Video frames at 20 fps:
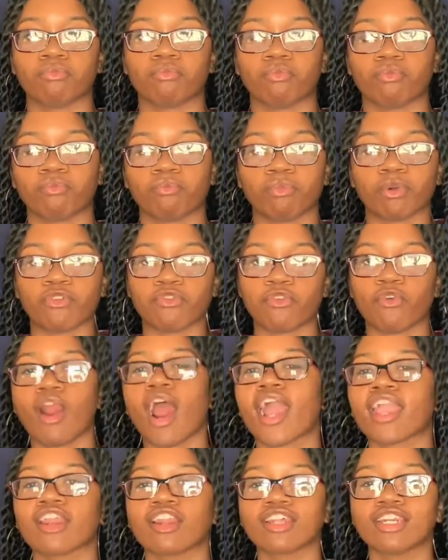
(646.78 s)
before
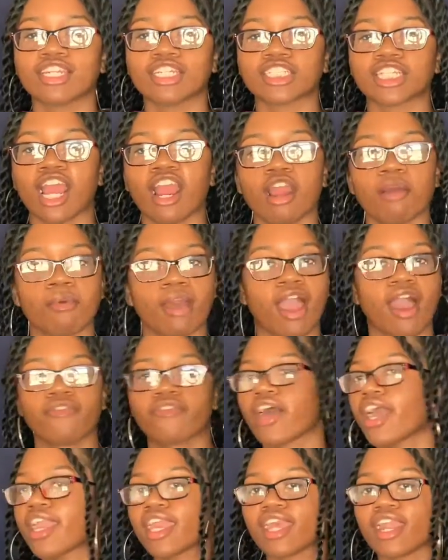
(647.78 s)
I get in the shower, but after
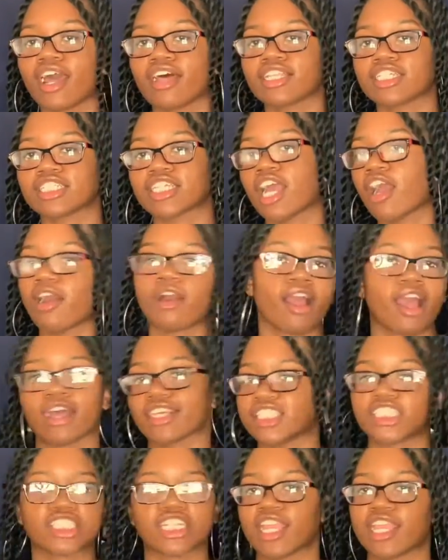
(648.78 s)
I get out the shower, I
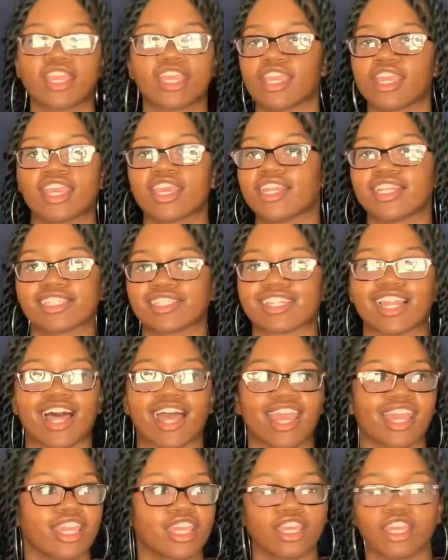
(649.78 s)
shake it and it's
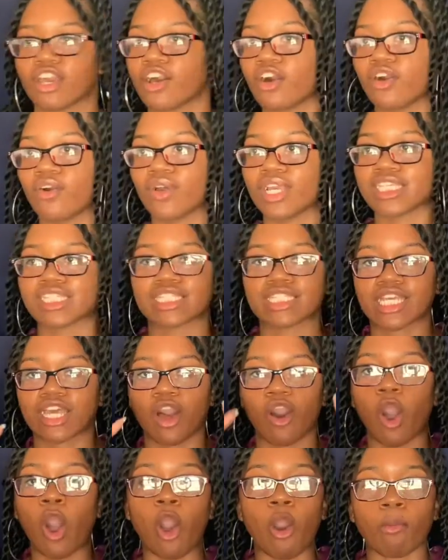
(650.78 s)
like, yo, it's a
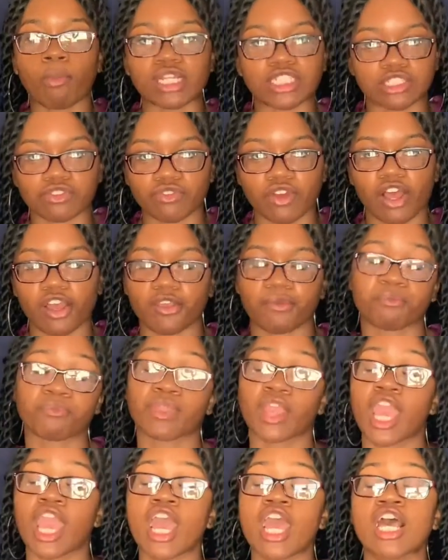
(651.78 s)
whole bunch of volume.
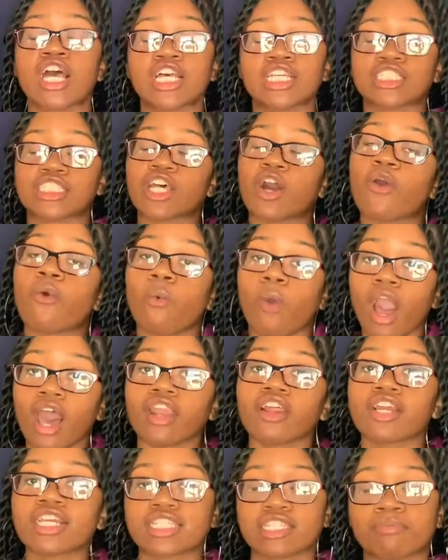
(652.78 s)
So water
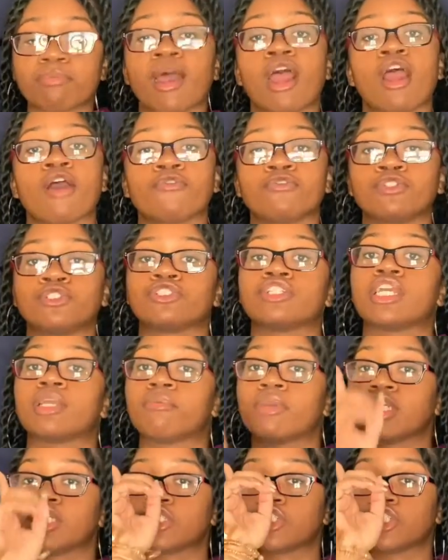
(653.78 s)
is a powerful drink.
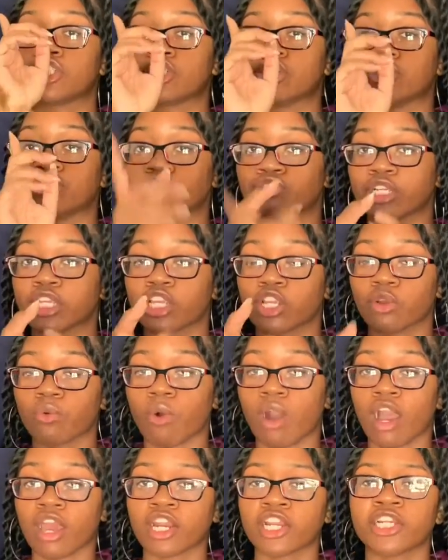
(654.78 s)
Make sure you drink your
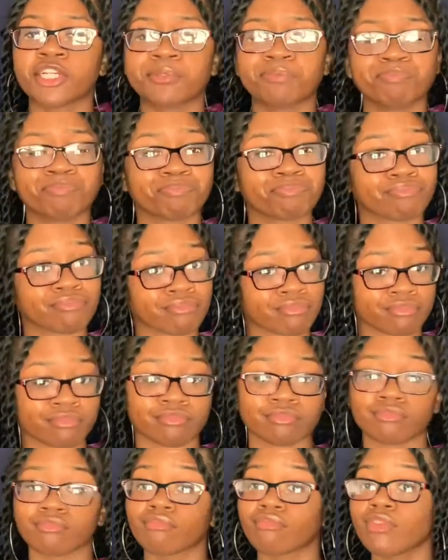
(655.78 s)
water.
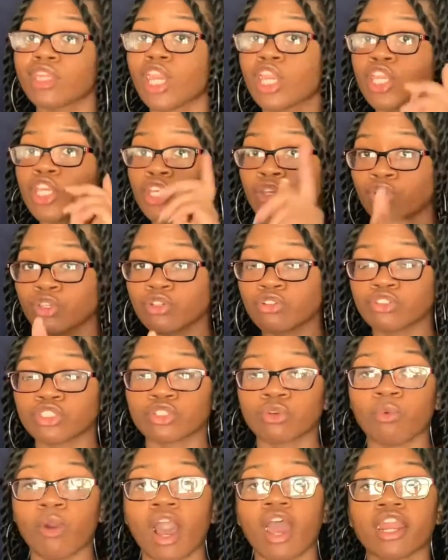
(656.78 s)
You use
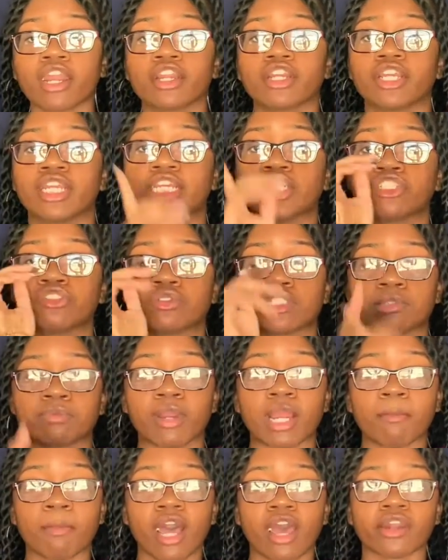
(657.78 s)
your water. You get you a
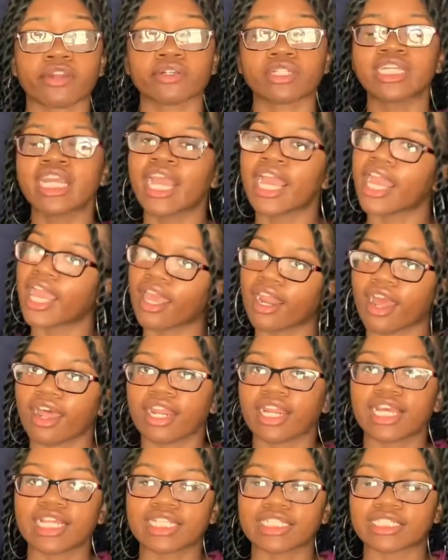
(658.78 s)
spray bottle and all
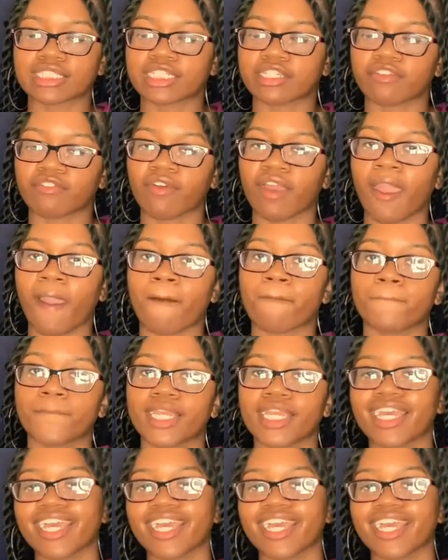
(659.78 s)
that other stuff. But yeah,